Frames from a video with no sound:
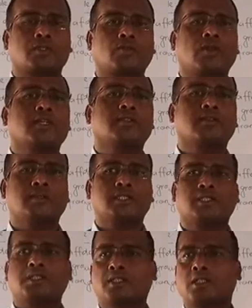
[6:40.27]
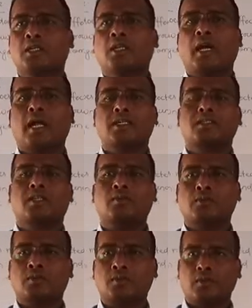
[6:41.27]
cooling the machines and
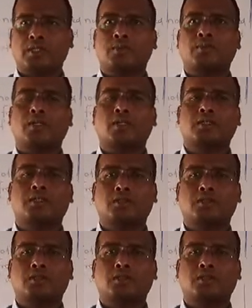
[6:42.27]
some waste products,